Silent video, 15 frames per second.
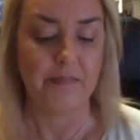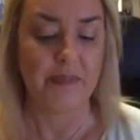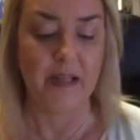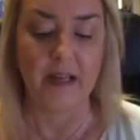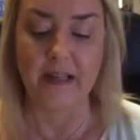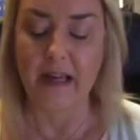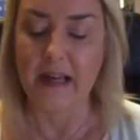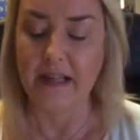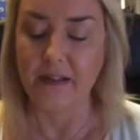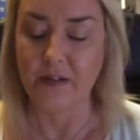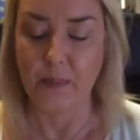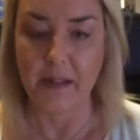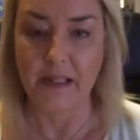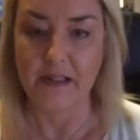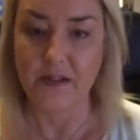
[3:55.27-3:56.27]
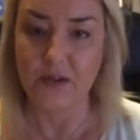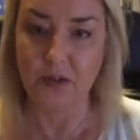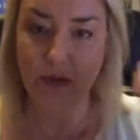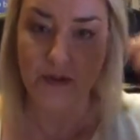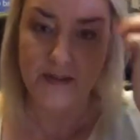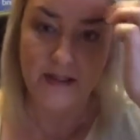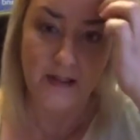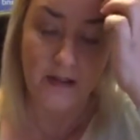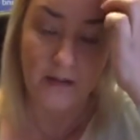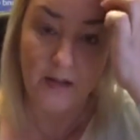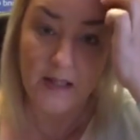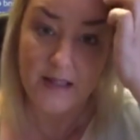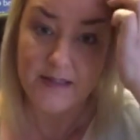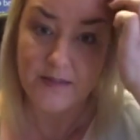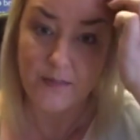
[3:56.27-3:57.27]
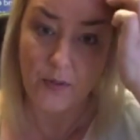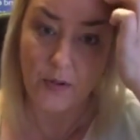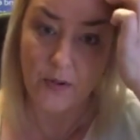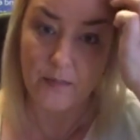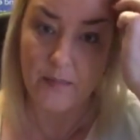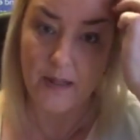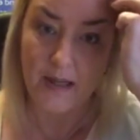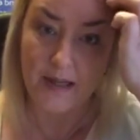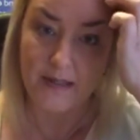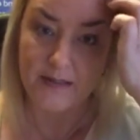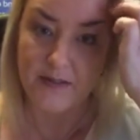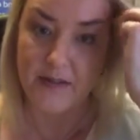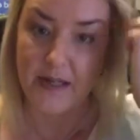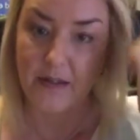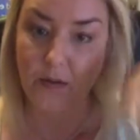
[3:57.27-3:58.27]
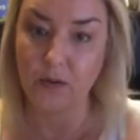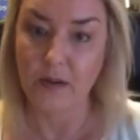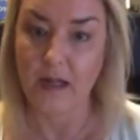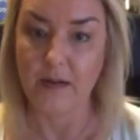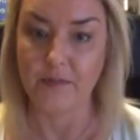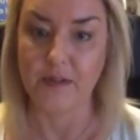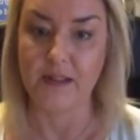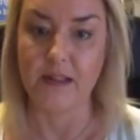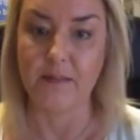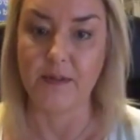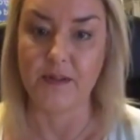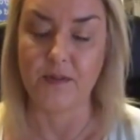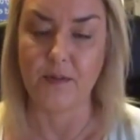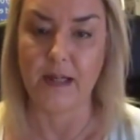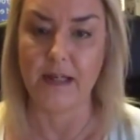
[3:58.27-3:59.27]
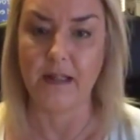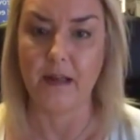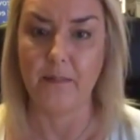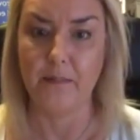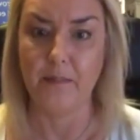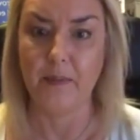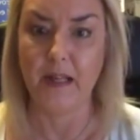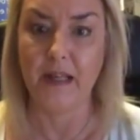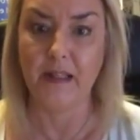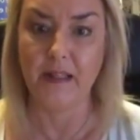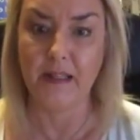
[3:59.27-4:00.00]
again 20 students in a classroom and they all have to demonstrate at